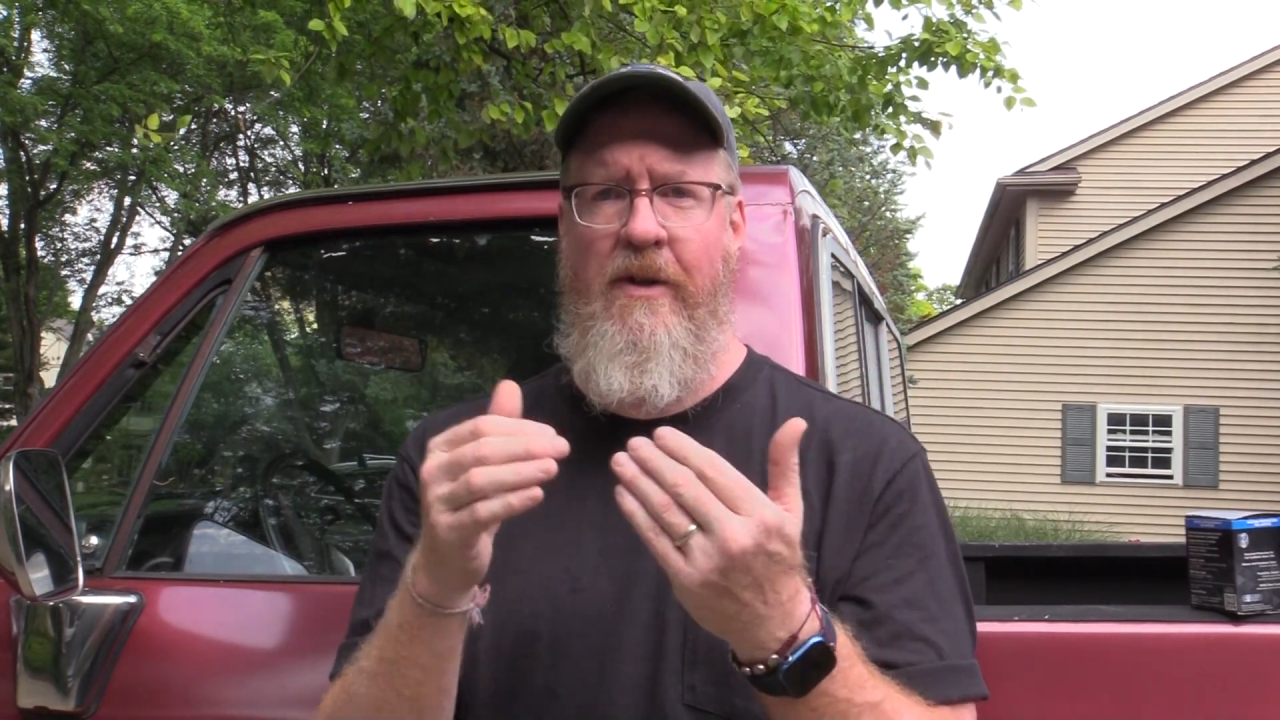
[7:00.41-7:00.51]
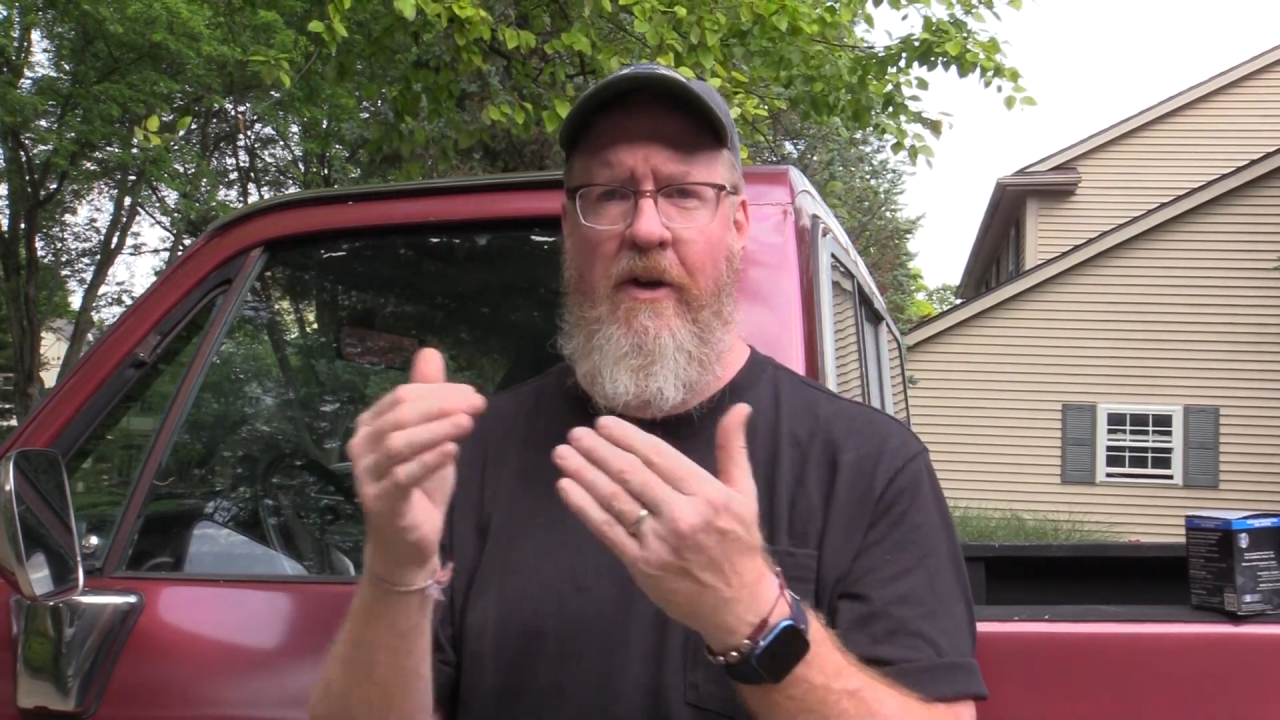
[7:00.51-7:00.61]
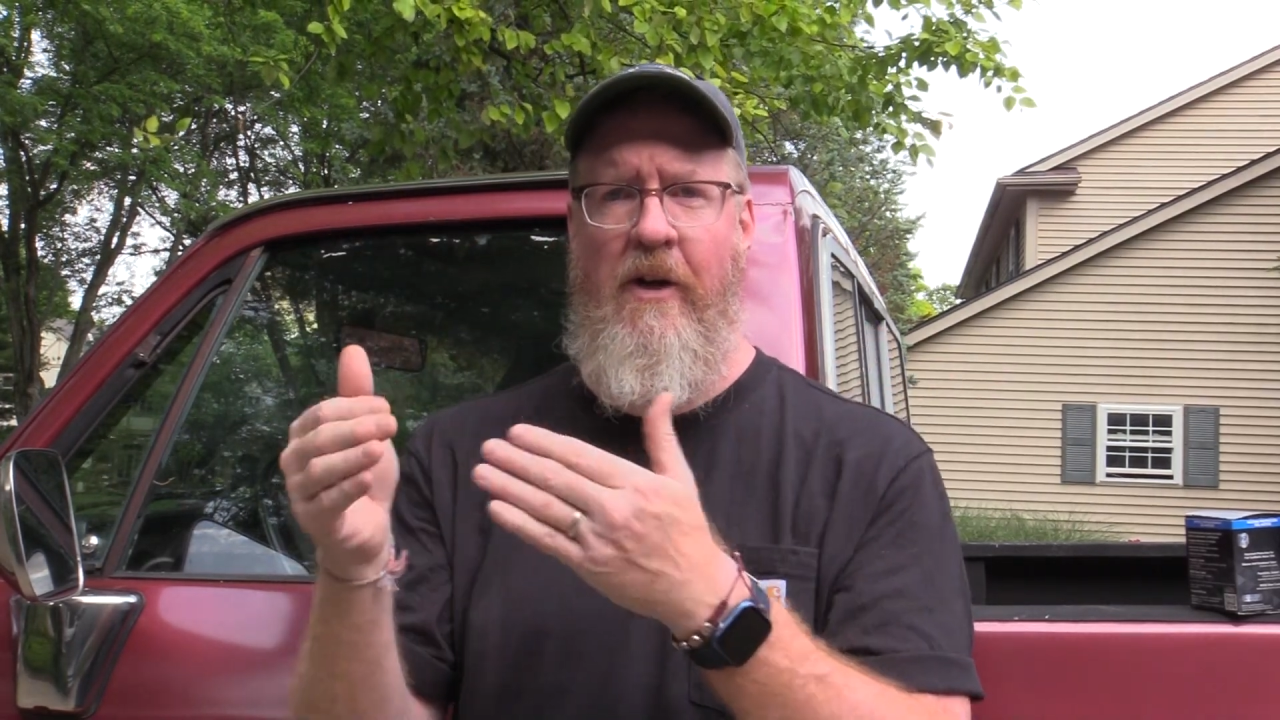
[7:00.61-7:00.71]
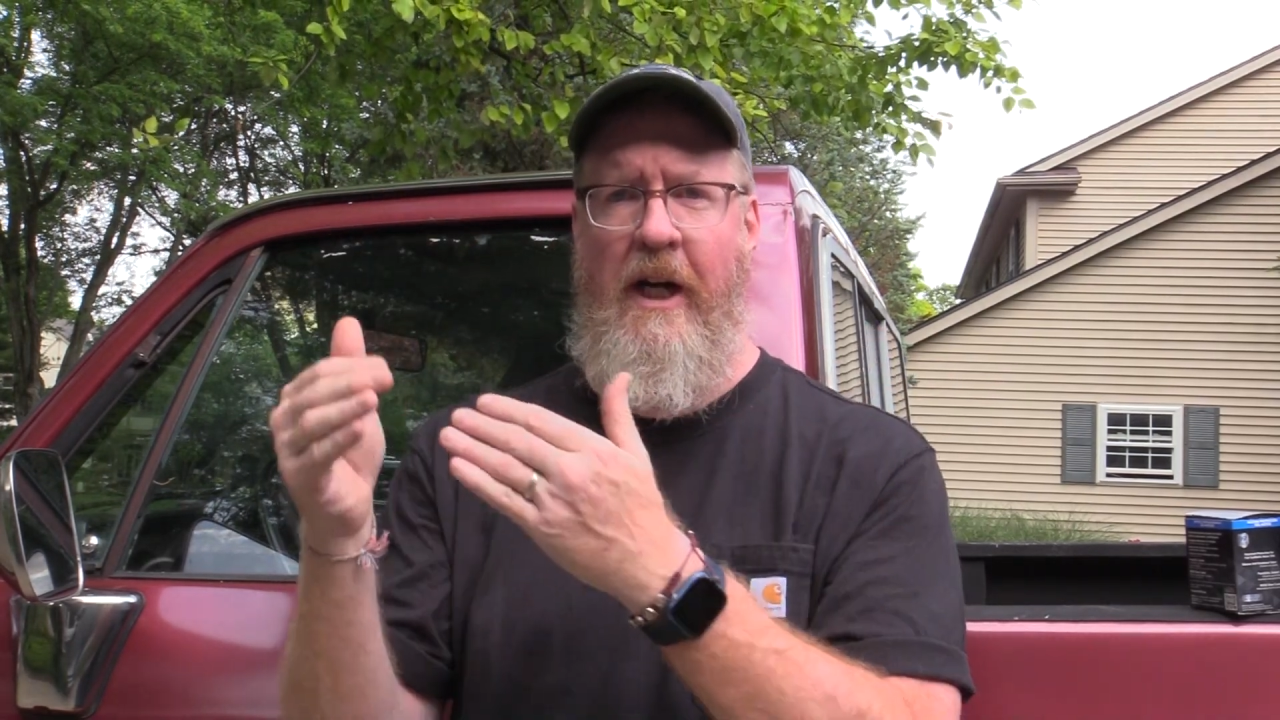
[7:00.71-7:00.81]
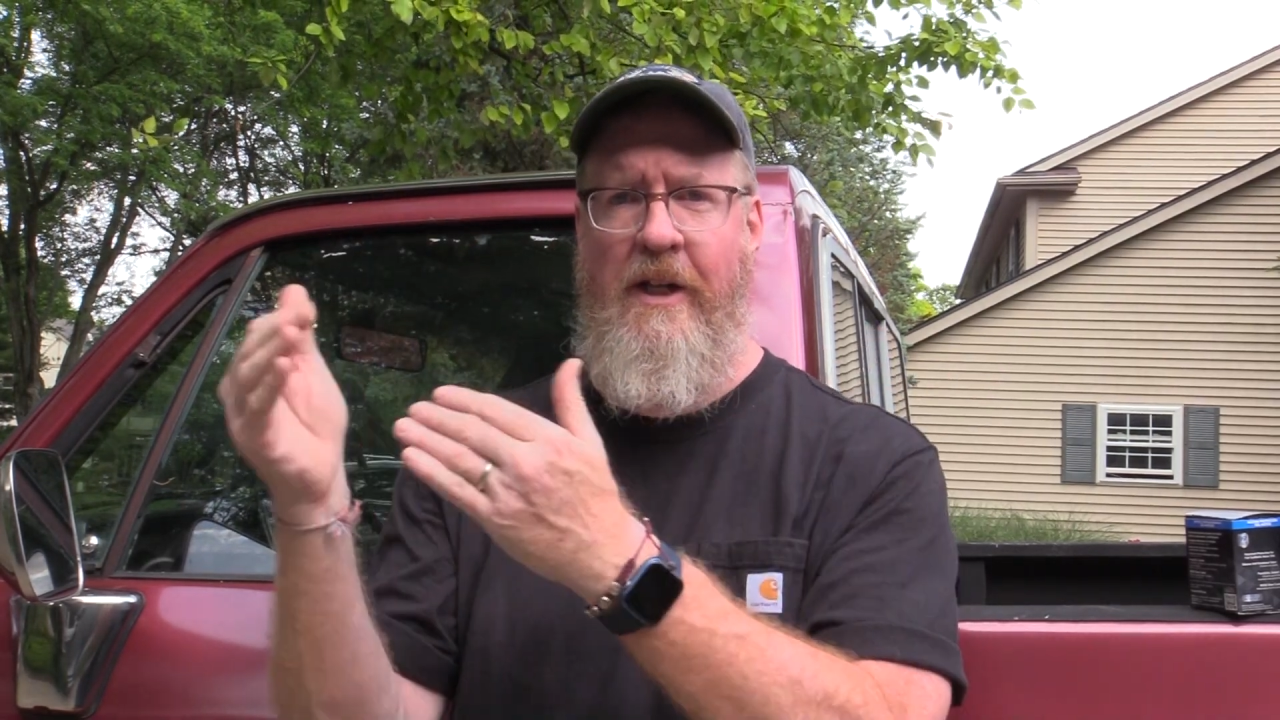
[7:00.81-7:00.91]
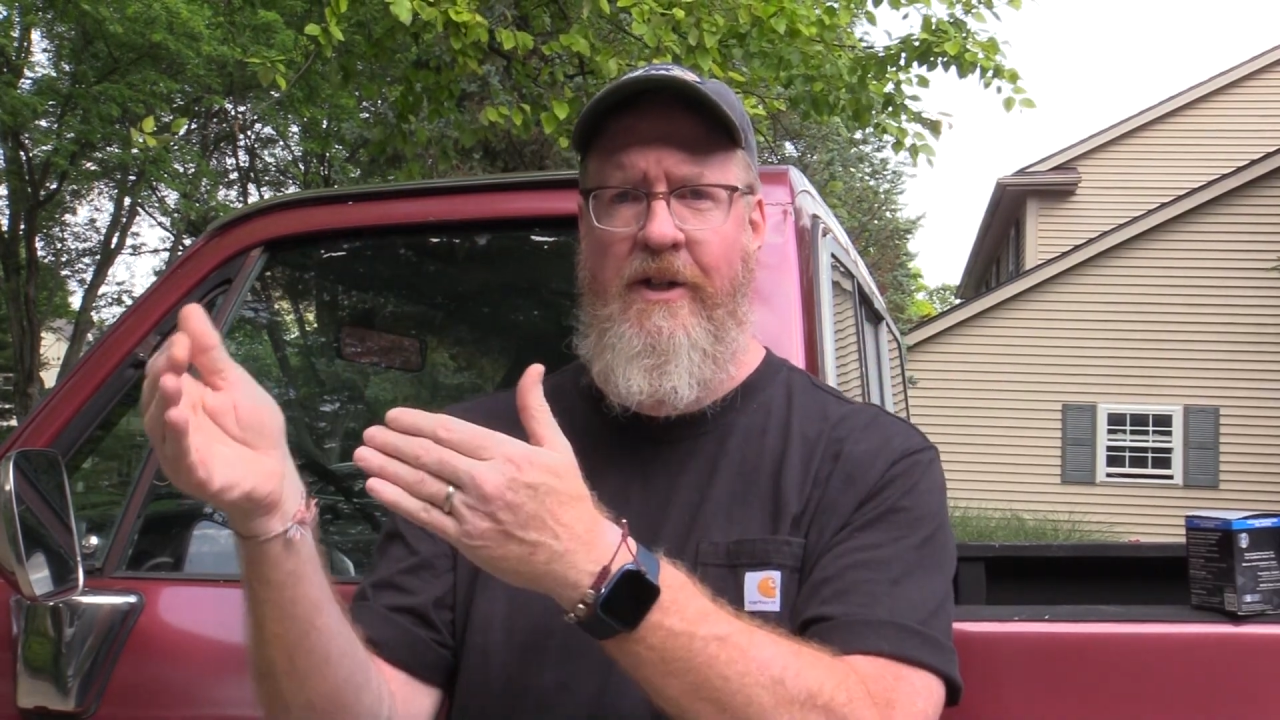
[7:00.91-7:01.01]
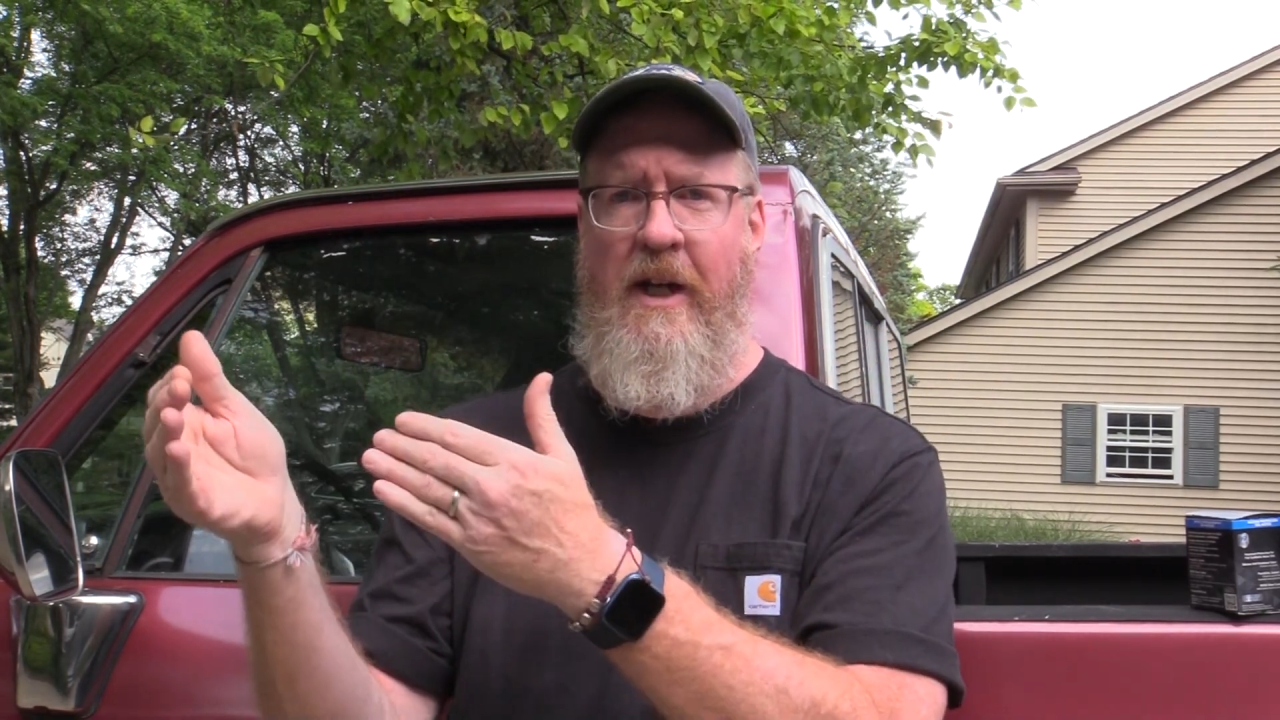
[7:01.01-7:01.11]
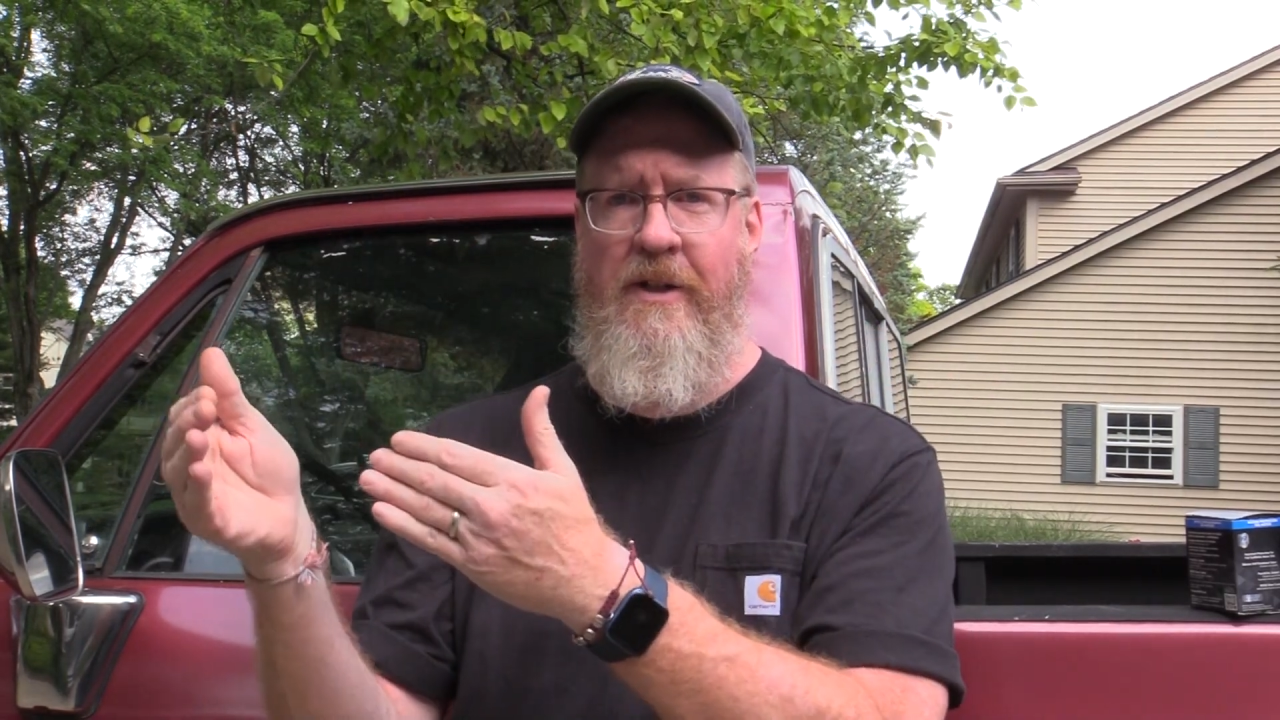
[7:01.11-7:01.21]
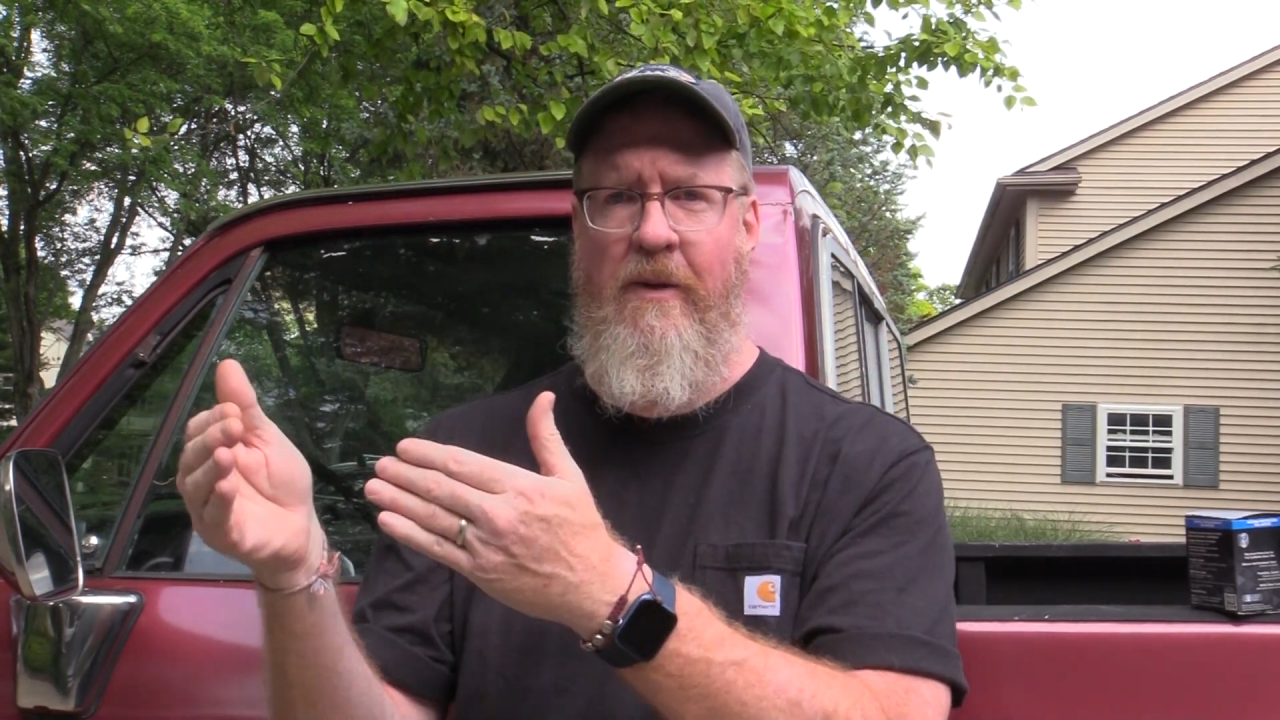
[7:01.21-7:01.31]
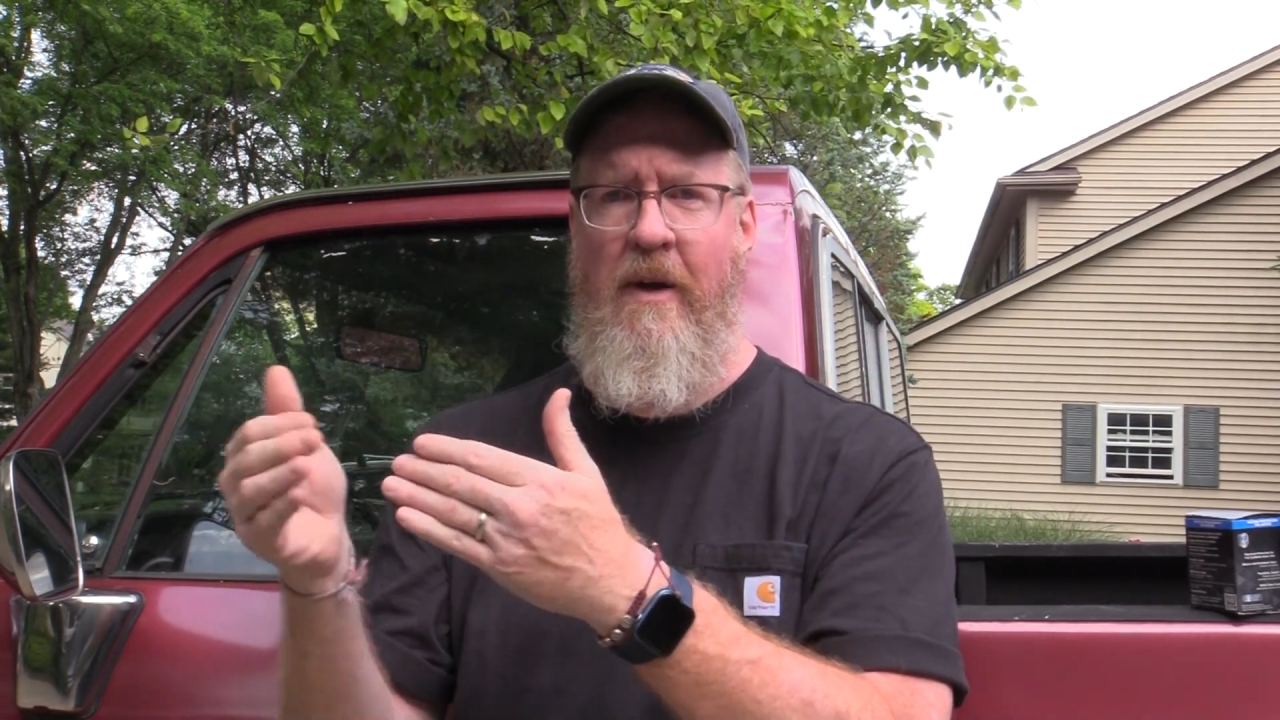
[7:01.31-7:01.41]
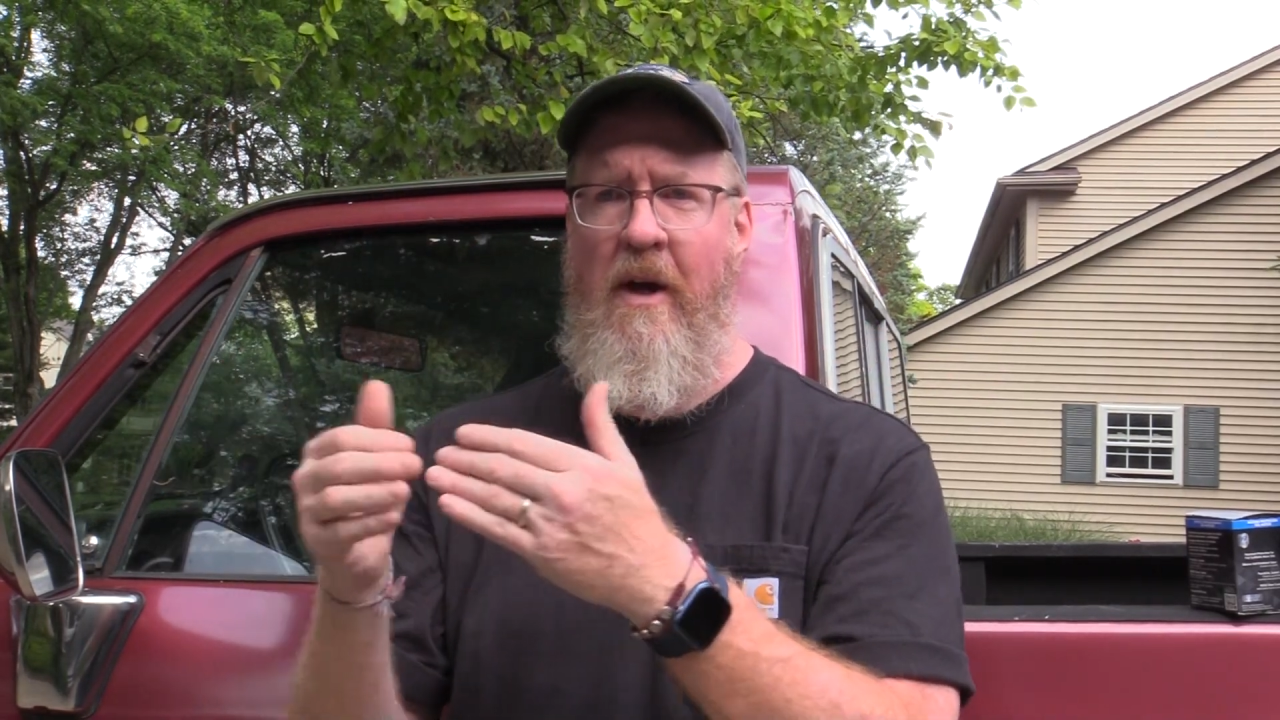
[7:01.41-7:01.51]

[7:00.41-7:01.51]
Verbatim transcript: that you're going to change it